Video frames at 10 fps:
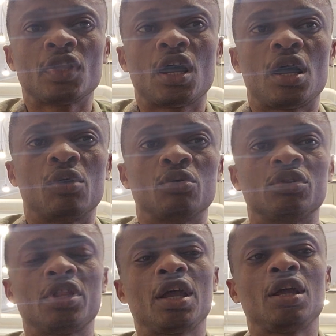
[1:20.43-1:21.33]

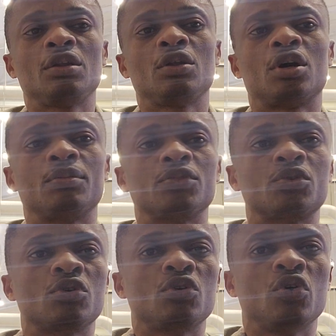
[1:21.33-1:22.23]
Then
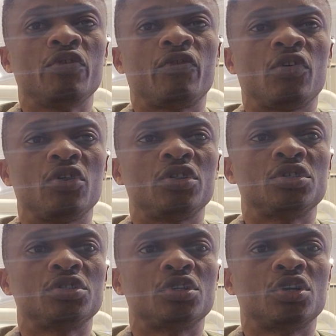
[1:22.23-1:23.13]
going further,